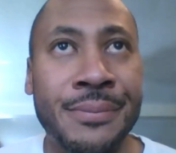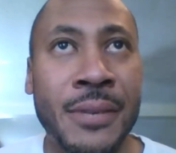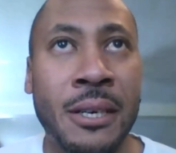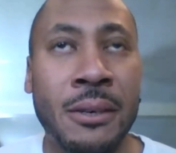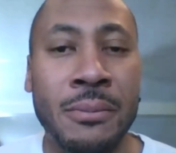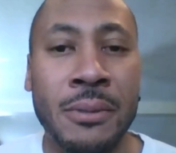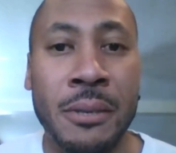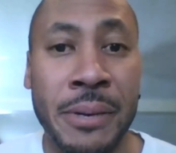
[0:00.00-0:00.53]

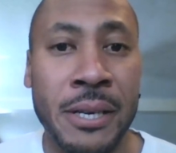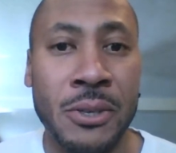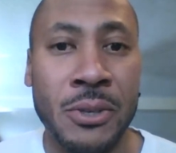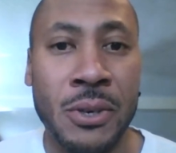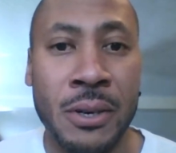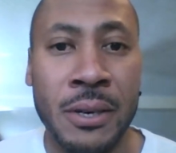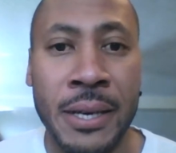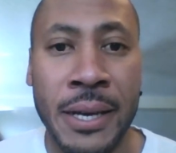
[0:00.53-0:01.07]
you know,
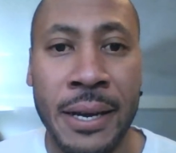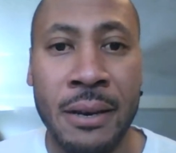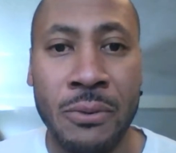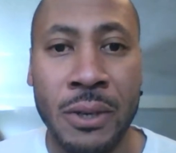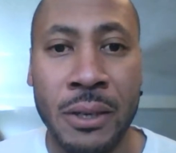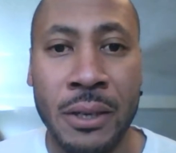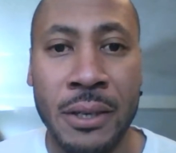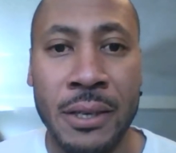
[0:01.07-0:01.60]
depends on
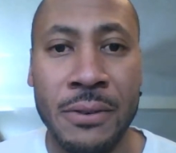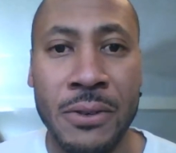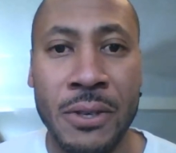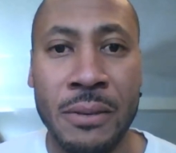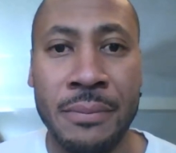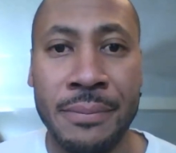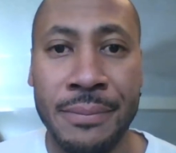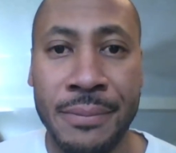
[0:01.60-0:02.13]
and really gives
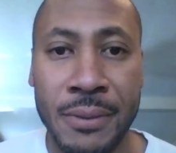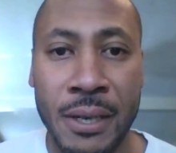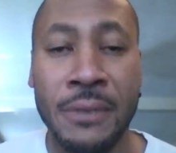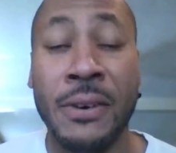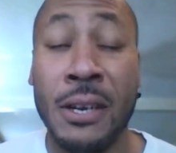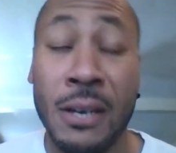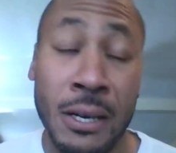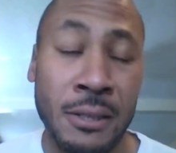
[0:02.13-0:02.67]
them
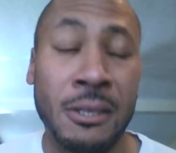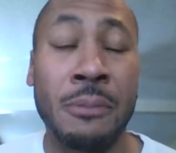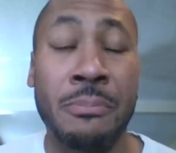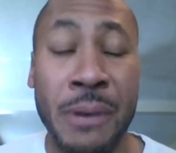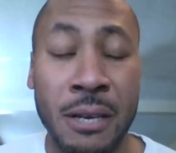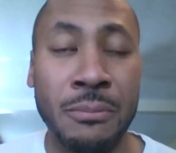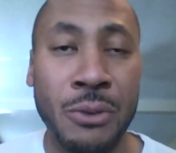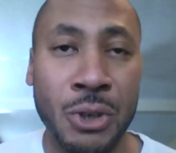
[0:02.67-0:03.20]
a
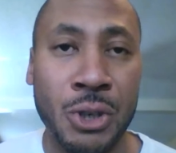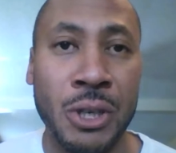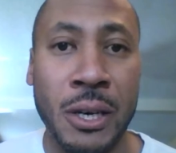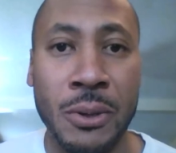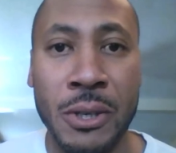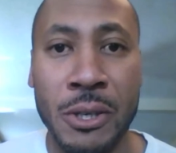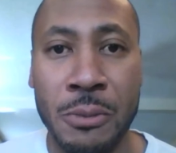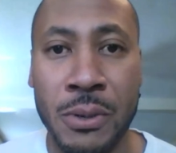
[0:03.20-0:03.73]
dependable
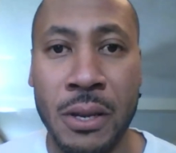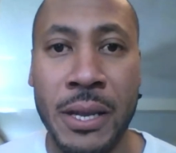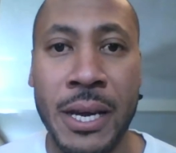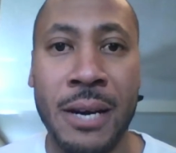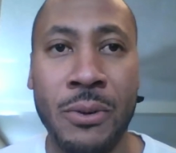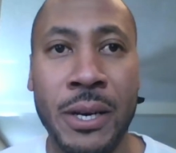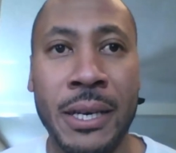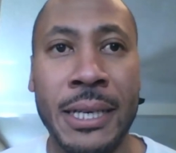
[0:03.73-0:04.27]
show. Let's put it
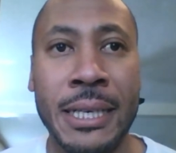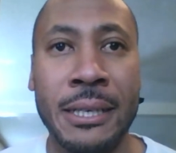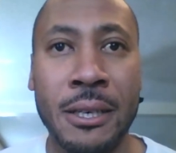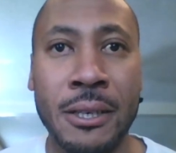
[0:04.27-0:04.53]
that way.